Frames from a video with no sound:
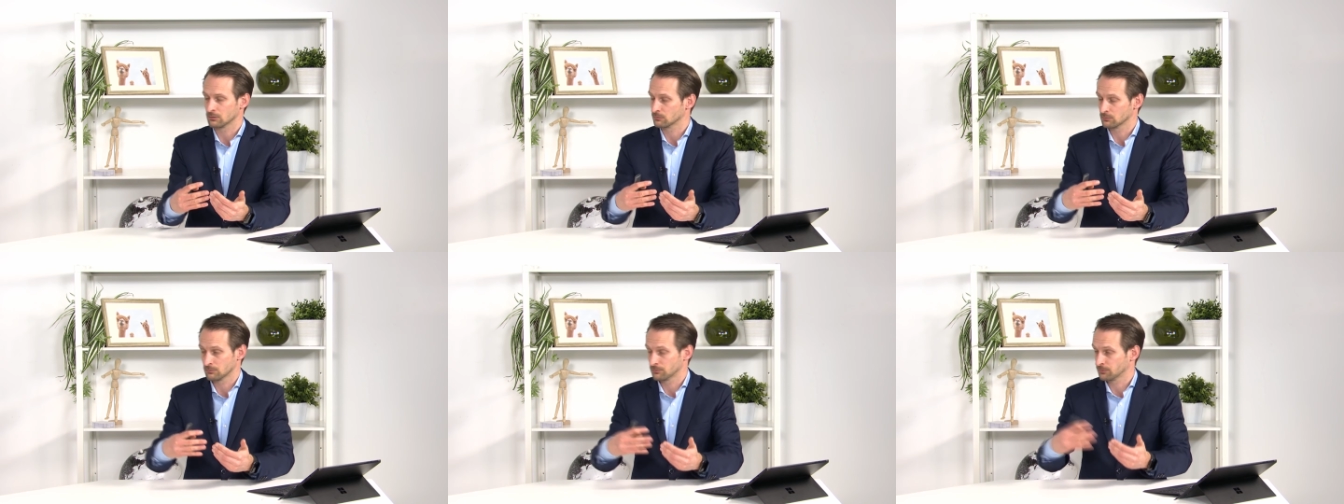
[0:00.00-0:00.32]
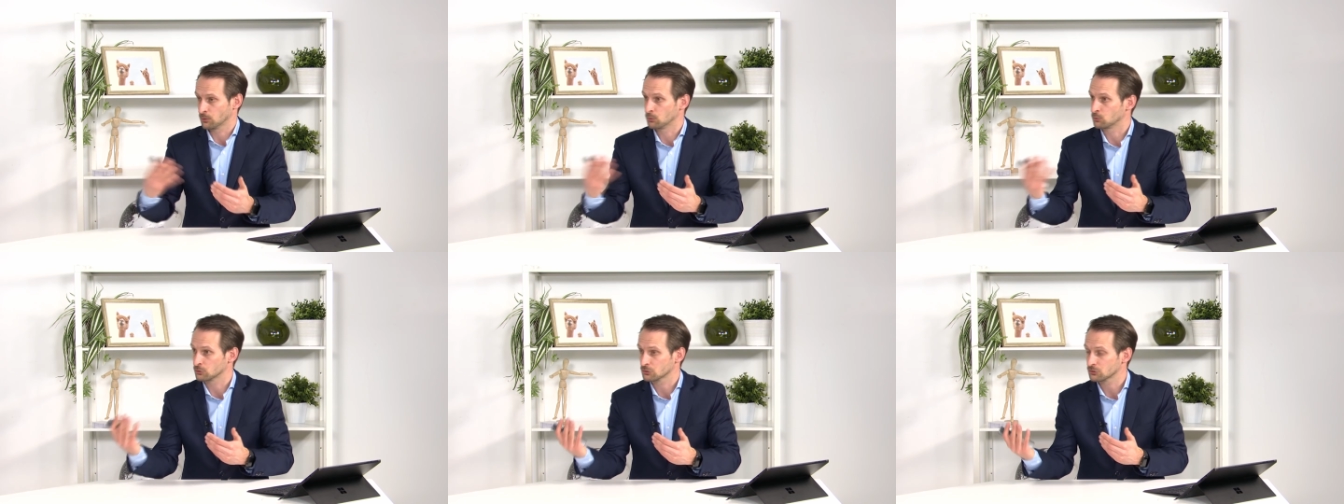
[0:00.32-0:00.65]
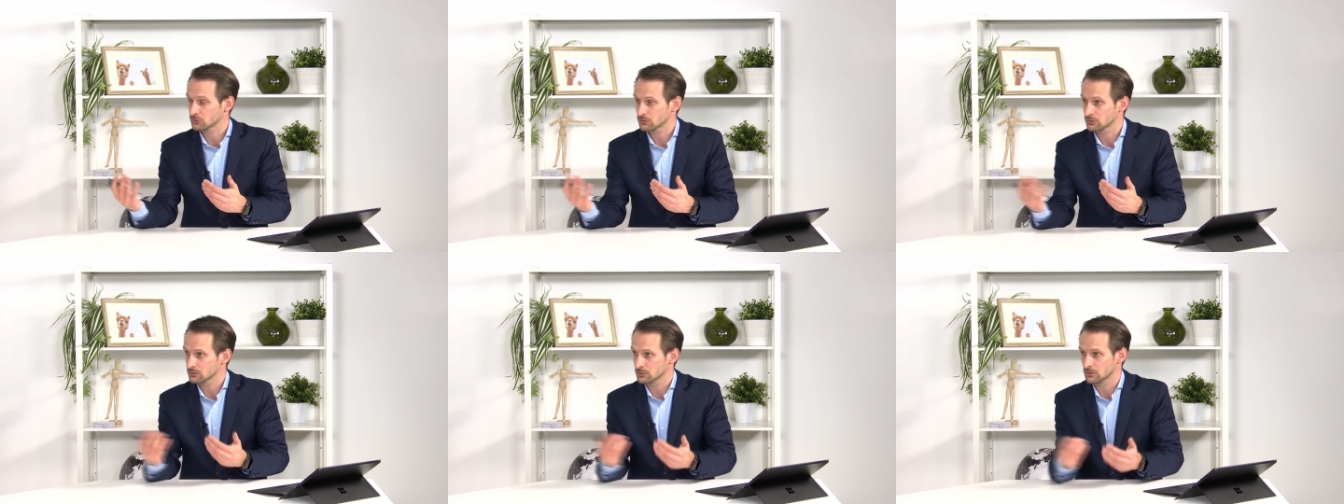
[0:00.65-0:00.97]

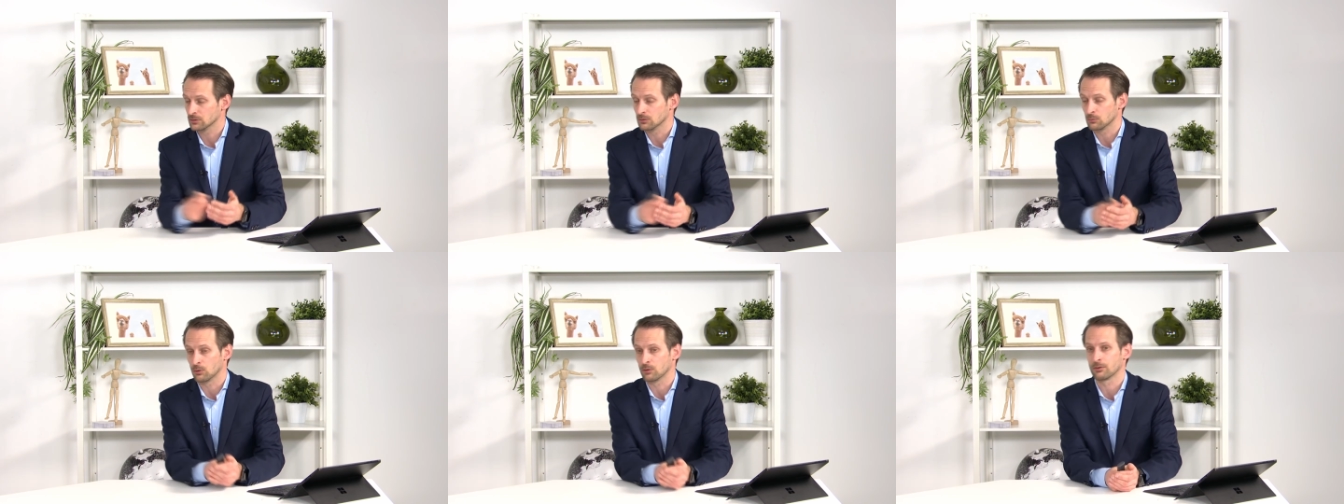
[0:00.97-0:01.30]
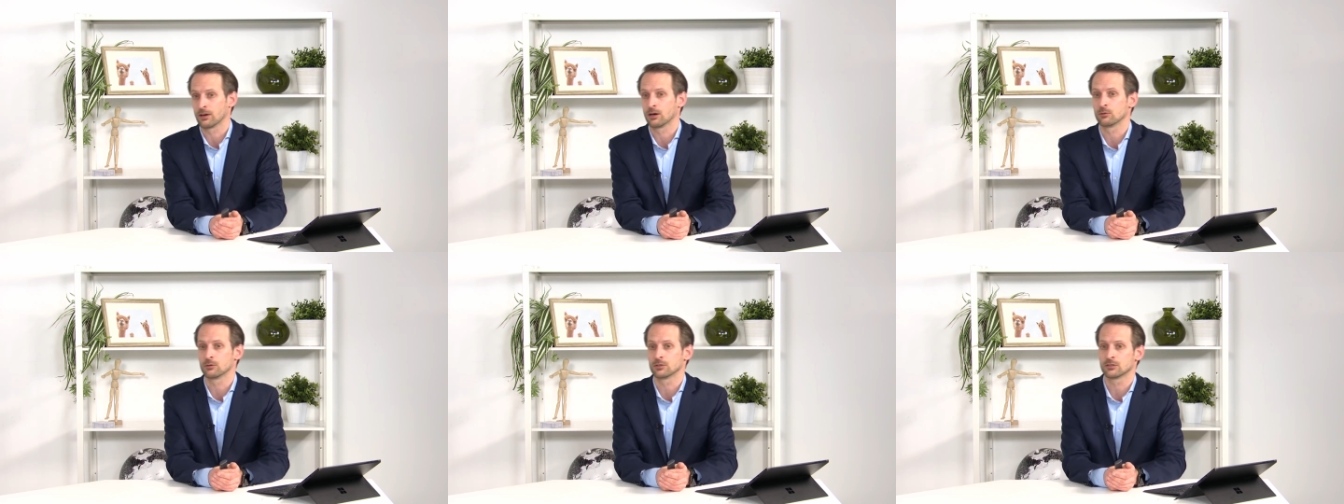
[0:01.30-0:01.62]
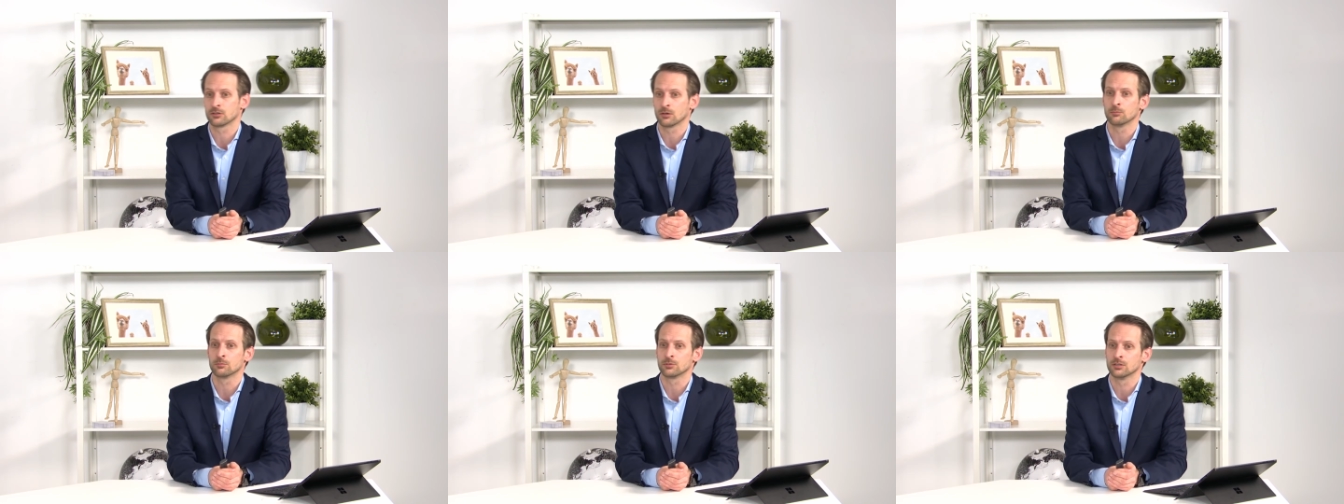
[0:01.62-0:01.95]
focused with our
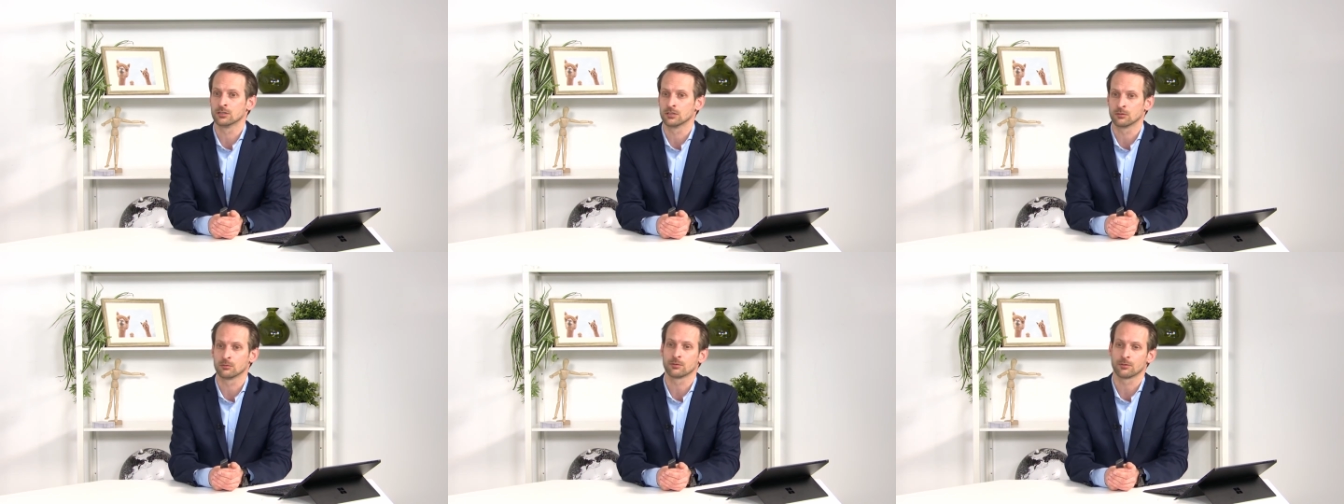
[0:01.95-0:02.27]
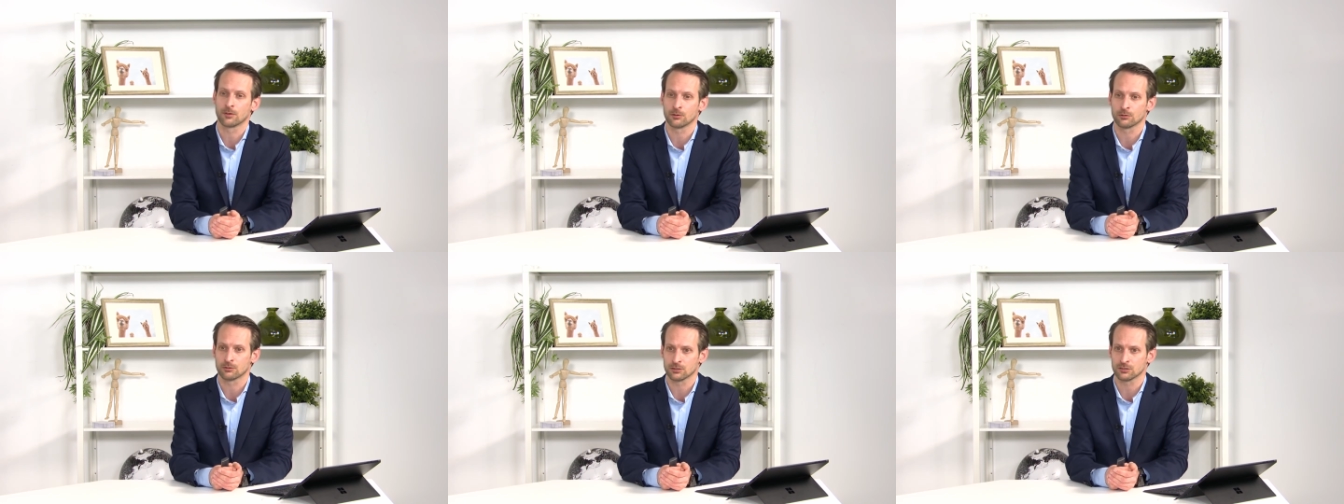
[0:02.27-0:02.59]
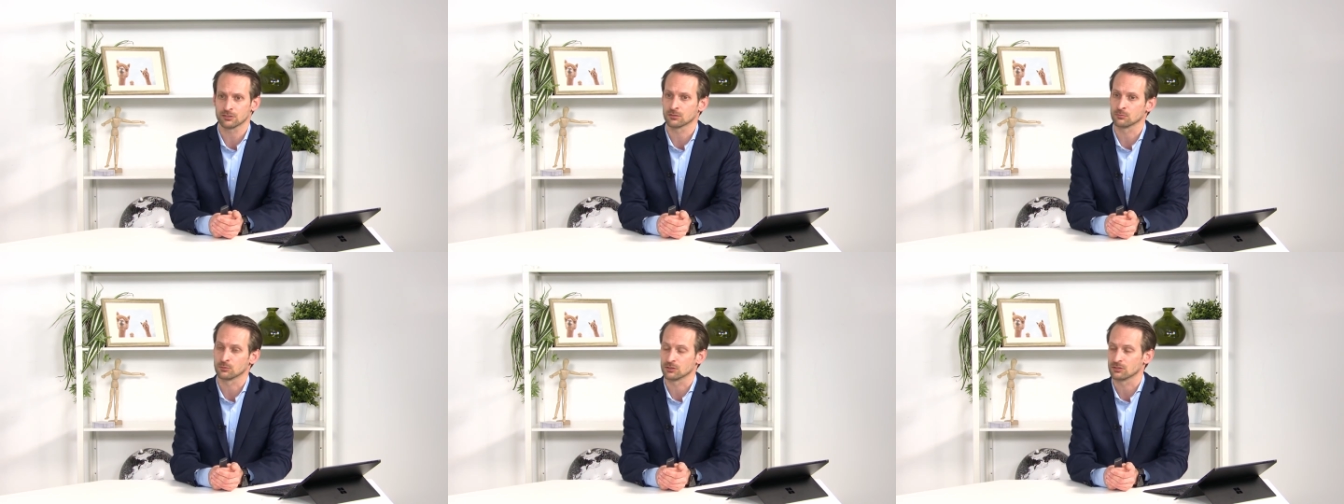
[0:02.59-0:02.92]

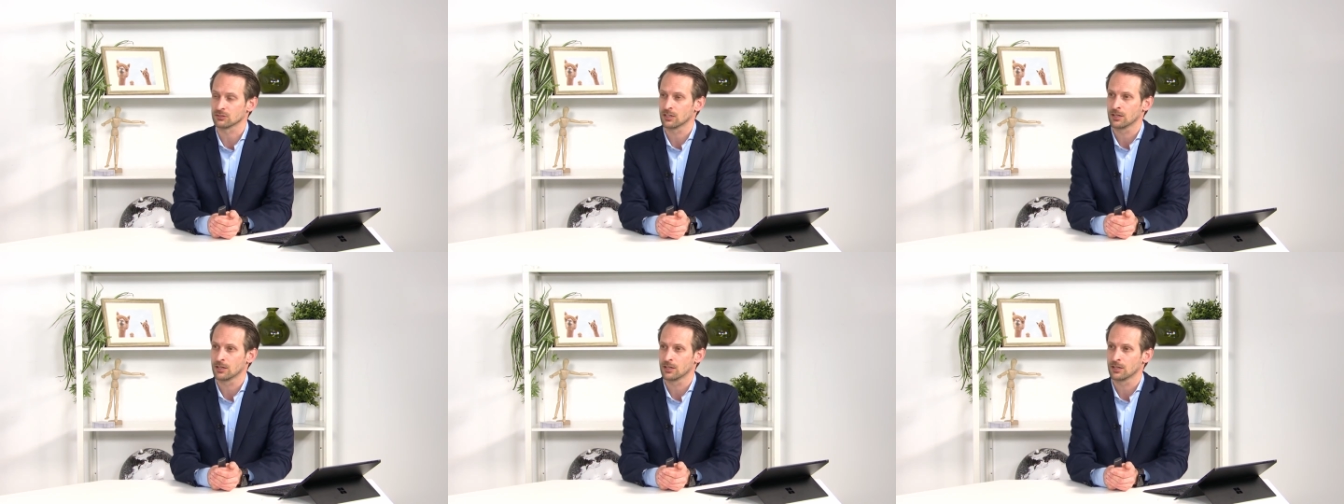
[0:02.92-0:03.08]
customers.